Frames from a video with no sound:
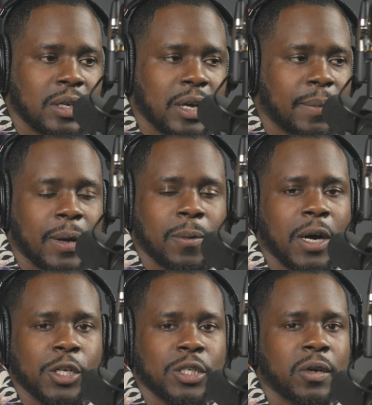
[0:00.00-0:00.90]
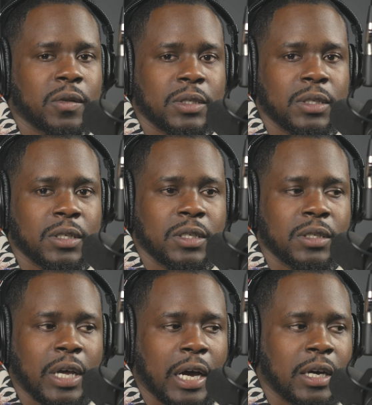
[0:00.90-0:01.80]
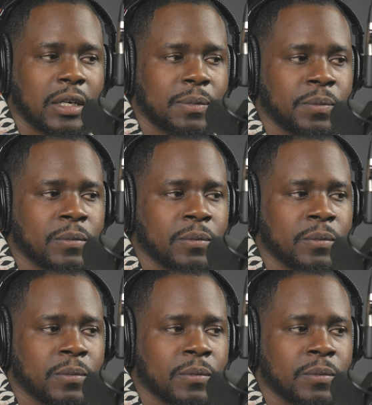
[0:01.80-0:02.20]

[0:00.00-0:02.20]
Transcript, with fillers: I'm not washing all these dishes. Uh,